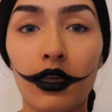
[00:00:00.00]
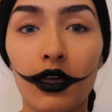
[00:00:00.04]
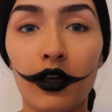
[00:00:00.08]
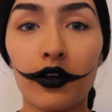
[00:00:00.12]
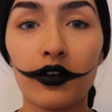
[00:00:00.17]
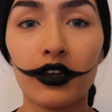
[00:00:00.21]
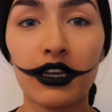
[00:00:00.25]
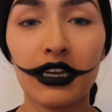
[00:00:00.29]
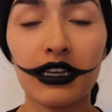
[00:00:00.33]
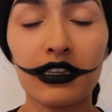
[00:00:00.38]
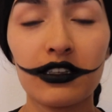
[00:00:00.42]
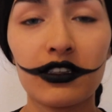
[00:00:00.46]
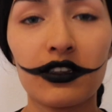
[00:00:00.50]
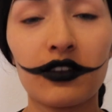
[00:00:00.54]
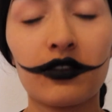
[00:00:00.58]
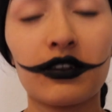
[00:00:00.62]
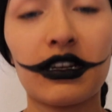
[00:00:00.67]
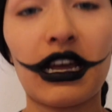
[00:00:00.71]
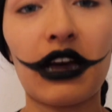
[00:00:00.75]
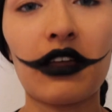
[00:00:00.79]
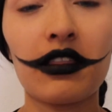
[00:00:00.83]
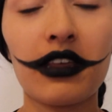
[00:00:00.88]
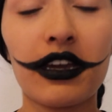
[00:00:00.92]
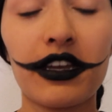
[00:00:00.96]
Okay, so
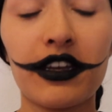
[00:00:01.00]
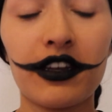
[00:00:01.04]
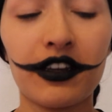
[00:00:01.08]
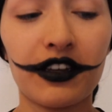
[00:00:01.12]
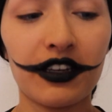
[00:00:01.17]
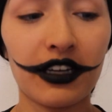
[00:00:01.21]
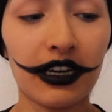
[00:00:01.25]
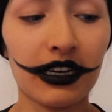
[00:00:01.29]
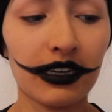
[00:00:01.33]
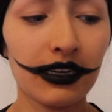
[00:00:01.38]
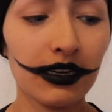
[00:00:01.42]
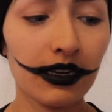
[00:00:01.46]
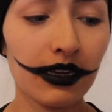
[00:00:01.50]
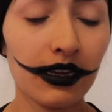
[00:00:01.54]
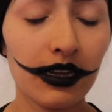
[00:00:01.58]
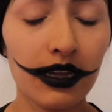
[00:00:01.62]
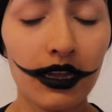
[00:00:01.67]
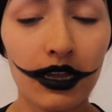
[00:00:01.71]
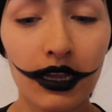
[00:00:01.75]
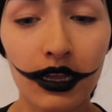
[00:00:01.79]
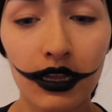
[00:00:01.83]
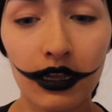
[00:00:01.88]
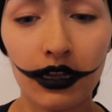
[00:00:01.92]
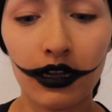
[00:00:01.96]
now that you're done,
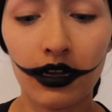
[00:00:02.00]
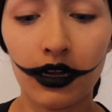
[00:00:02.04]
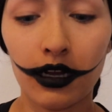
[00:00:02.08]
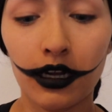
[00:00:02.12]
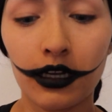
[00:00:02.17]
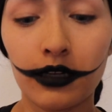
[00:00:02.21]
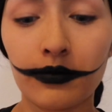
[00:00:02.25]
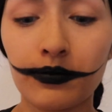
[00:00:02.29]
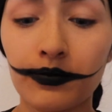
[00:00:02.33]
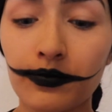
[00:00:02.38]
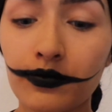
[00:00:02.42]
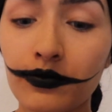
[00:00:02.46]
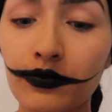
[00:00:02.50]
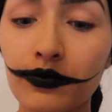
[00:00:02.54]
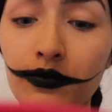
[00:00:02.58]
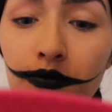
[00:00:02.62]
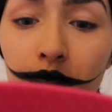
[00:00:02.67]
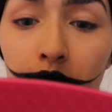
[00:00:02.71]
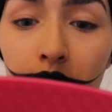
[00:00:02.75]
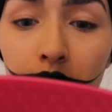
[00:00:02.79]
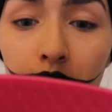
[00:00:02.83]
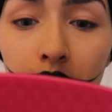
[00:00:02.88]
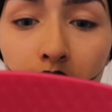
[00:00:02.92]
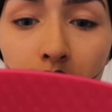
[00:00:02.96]

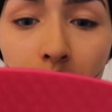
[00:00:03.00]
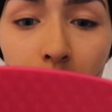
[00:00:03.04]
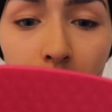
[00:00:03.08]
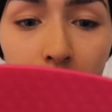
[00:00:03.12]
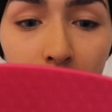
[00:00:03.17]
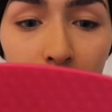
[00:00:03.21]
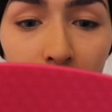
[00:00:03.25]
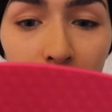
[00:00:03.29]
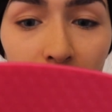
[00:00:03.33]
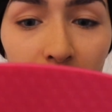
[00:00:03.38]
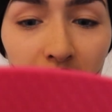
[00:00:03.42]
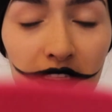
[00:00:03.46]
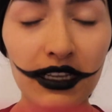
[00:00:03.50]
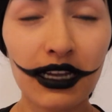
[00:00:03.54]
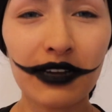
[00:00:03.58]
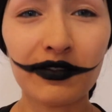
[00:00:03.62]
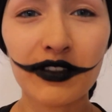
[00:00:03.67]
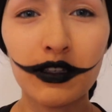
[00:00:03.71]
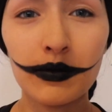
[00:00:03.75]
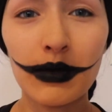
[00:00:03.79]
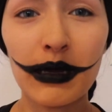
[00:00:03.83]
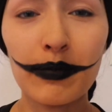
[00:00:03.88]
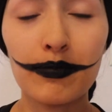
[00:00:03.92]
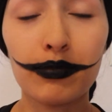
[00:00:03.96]
it doesn't
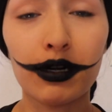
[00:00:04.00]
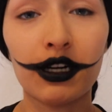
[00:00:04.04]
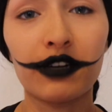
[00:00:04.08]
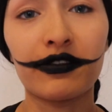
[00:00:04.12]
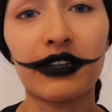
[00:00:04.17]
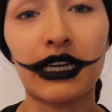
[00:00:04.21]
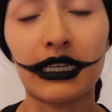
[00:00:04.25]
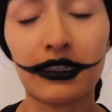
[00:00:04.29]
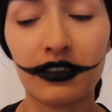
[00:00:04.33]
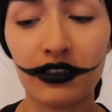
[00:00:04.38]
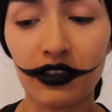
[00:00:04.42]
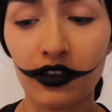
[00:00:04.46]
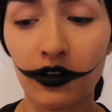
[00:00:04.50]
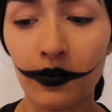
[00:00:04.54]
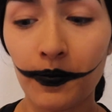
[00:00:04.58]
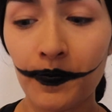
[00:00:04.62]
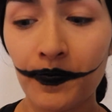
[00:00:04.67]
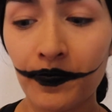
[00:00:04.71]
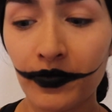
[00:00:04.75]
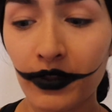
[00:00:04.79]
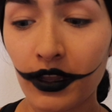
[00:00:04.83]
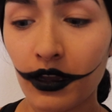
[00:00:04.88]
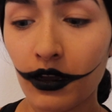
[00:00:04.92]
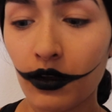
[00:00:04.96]
have to be perfect. So
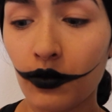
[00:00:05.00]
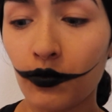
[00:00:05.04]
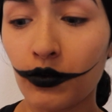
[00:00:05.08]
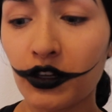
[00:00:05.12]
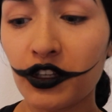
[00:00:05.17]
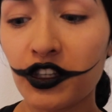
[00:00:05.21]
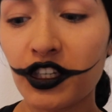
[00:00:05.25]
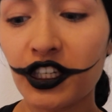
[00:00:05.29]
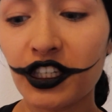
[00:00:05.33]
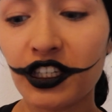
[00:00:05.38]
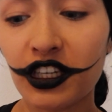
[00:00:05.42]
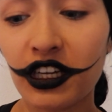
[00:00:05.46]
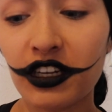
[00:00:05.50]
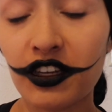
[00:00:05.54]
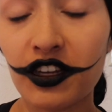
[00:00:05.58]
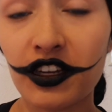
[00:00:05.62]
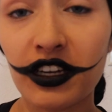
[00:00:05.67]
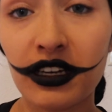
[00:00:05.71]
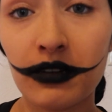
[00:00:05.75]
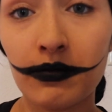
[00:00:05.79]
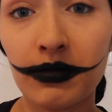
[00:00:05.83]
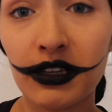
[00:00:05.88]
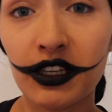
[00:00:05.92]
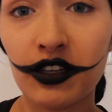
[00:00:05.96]
once you're done,
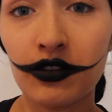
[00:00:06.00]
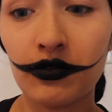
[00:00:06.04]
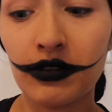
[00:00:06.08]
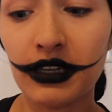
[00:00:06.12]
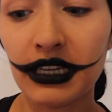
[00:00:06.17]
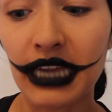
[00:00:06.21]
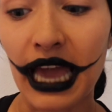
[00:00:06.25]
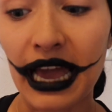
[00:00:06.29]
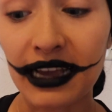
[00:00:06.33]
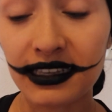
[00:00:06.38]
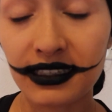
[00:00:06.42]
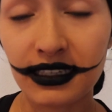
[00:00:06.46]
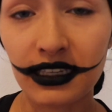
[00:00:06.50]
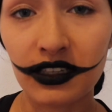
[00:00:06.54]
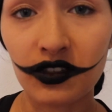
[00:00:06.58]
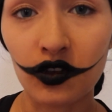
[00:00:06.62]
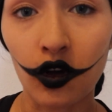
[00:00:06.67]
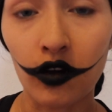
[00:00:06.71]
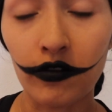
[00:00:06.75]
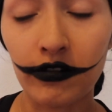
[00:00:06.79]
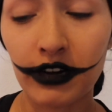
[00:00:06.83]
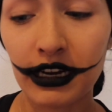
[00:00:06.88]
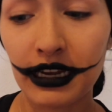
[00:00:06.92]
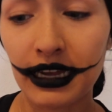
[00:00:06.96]
you're gonna be doing excess
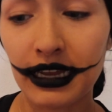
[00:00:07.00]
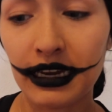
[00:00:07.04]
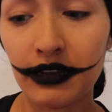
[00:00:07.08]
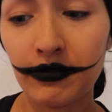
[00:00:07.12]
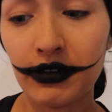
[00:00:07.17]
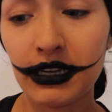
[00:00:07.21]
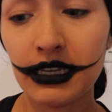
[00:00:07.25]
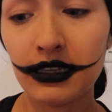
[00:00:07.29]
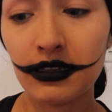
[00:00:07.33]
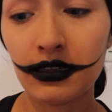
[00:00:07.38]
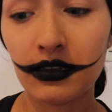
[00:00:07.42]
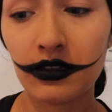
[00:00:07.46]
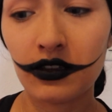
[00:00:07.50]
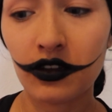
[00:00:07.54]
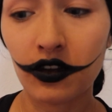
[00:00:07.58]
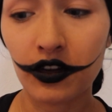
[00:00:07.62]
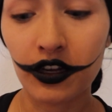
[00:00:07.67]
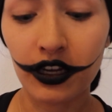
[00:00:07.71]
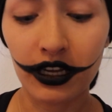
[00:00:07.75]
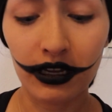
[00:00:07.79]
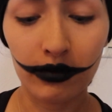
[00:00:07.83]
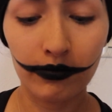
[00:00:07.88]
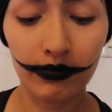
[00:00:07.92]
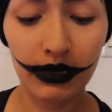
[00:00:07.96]
over it anyways. So
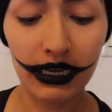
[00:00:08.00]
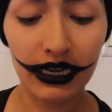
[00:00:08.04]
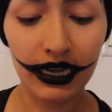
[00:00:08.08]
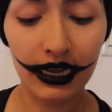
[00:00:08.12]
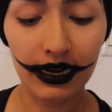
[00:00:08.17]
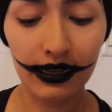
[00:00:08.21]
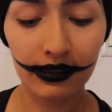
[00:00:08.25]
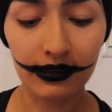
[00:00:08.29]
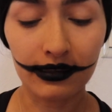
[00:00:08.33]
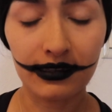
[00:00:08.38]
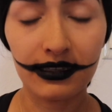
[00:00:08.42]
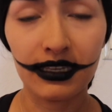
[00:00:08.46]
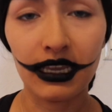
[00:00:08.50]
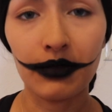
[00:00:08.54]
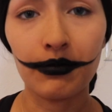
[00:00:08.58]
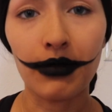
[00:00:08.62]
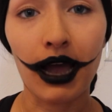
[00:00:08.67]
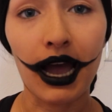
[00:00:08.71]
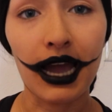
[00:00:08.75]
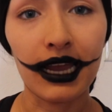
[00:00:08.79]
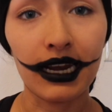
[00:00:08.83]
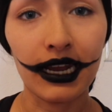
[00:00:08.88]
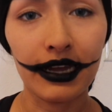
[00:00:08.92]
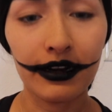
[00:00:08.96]
you're gonna be getting the same
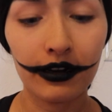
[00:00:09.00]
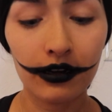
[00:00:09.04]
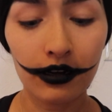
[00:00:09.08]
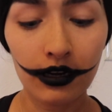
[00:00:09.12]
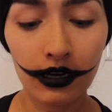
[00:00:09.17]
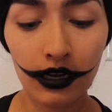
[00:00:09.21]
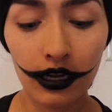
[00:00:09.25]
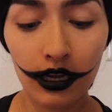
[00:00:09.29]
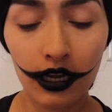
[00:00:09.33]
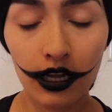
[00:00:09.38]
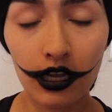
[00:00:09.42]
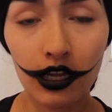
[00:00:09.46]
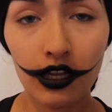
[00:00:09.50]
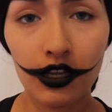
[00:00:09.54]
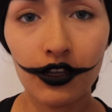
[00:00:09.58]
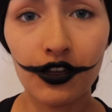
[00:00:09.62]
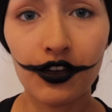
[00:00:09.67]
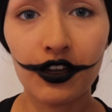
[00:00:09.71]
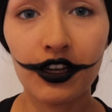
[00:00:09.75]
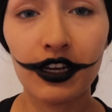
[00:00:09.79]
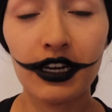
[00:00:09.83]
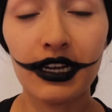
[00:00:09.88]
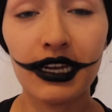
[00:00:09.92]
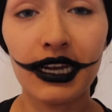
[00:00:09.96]
eyeliner.
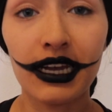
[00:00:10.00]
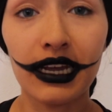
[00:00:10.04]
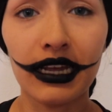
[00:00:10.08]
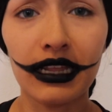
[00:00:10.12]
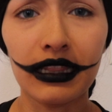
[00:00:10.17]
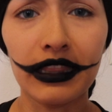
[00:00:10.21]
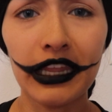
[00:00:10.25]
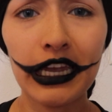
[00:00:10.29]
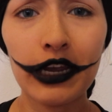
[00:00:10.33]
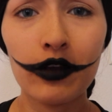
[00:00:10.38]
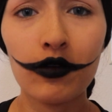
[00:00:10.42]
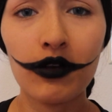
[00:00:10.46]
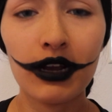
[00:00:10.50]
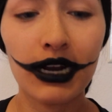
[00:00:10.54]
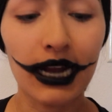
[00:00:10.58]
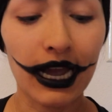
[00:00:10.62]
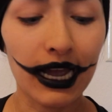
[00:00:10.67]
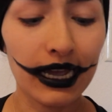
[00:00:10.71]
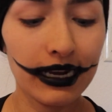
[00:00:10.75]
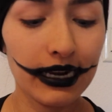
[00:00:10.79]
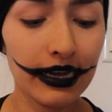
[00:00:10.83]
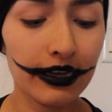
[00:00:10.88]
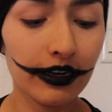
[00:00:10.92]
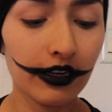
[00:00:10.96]
You could get liquid
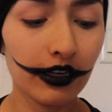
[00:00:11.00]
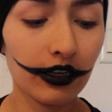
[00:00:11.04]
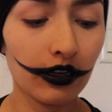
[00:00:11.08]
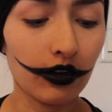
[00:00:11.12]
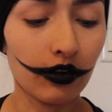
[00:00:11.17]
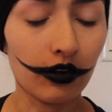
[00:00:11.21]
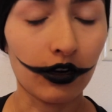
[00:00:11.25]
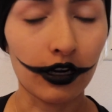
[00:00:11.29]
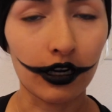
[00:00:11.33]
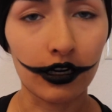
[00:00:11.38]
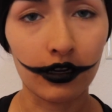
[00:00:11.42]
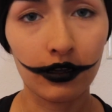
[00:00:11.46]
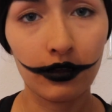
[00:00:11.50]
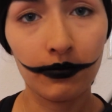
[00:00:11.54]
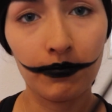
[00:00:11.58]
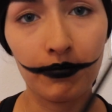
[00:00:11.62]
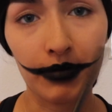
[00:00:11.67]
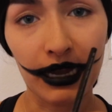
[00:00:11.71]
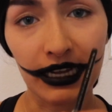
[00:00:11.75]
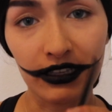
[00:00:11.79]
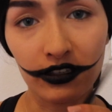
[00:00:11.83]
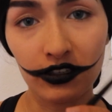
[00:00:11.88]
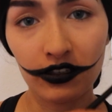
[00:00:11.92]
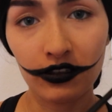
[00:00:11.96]
eyeliner or
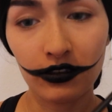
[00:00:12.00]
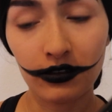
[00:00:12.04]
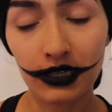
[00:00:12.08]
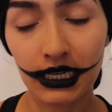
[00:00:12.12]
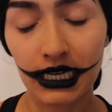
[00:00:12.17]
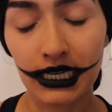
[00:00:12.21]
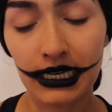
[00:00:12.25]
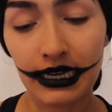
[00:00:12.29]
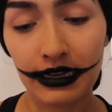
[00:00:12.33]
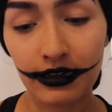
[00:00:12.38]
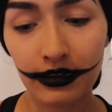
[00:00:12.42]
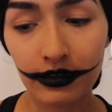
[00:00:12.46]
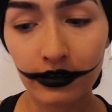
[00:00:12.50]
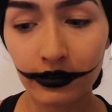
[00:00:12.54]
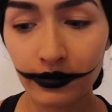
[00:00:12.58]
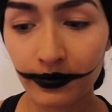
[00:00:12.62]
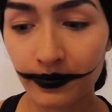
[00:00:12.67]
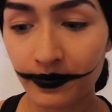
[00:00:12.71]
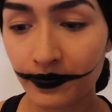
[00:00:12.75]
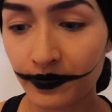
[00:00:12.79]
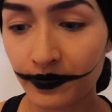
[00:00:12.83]
pencil eyeliner.